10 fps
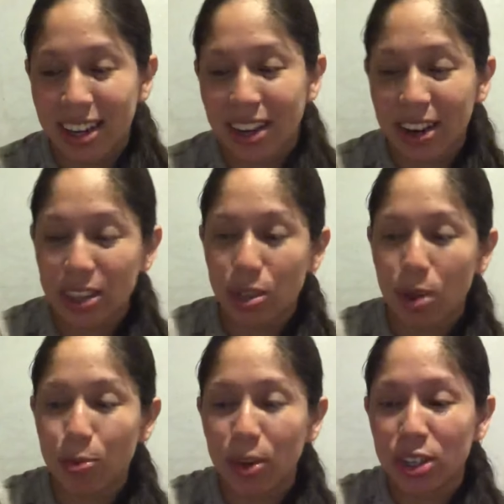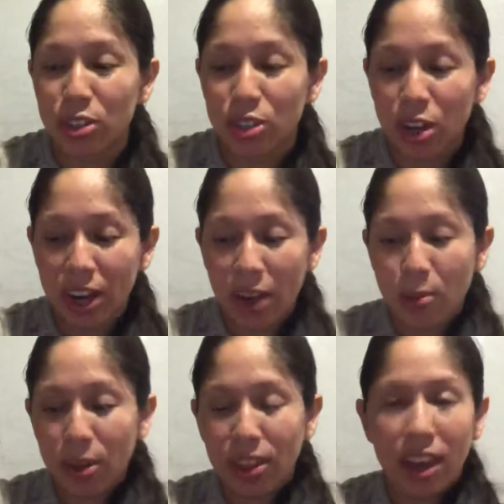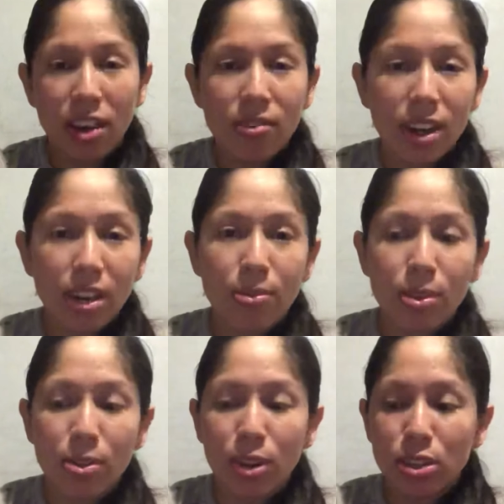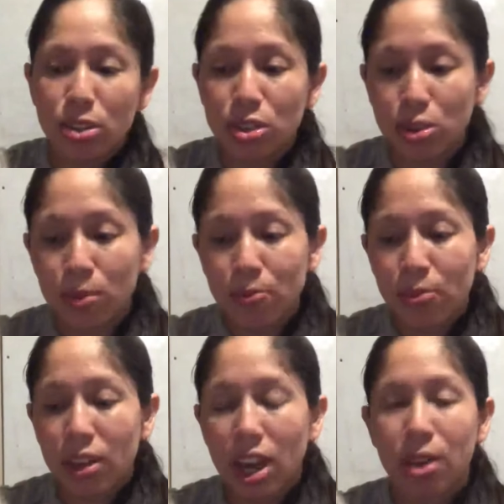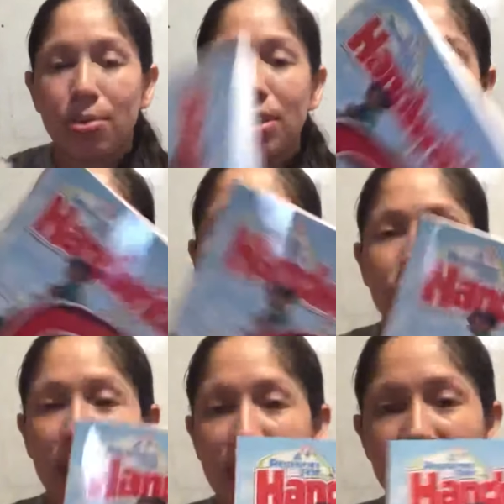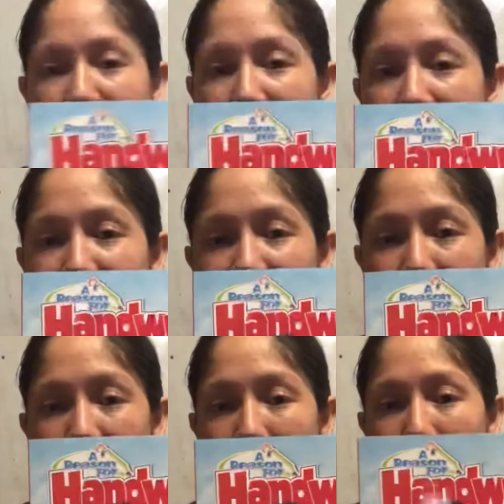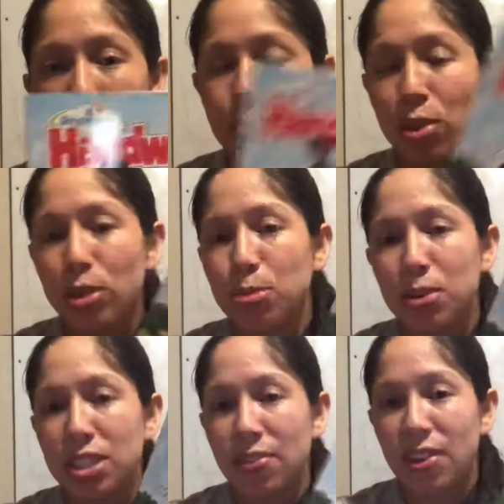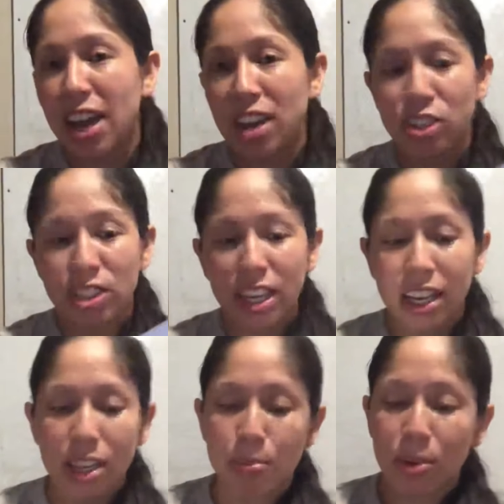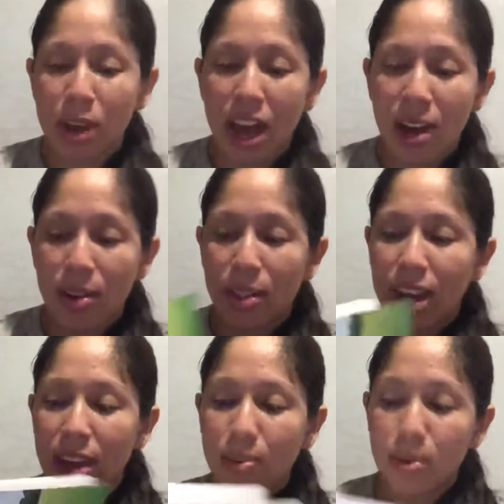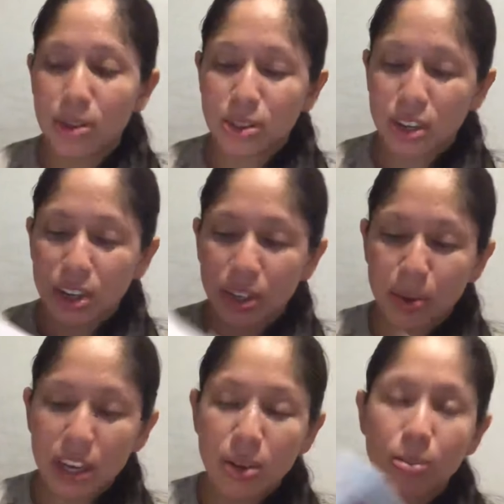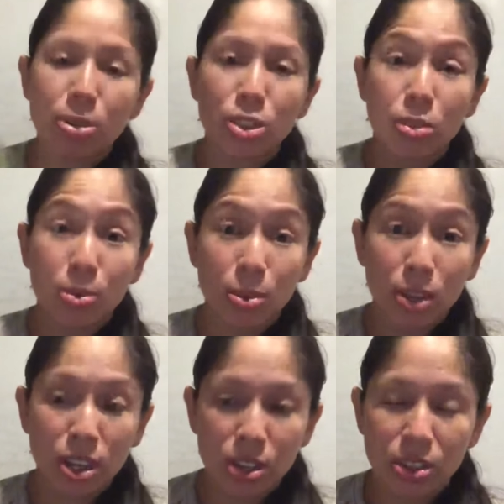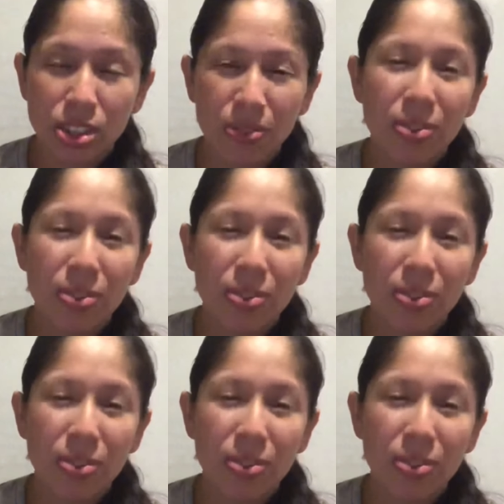All right, so I'm going to start out with handwriting. We're going to do a reason for handwriting. No specific, I just like the book, how they will start doing. He will start doing cursive.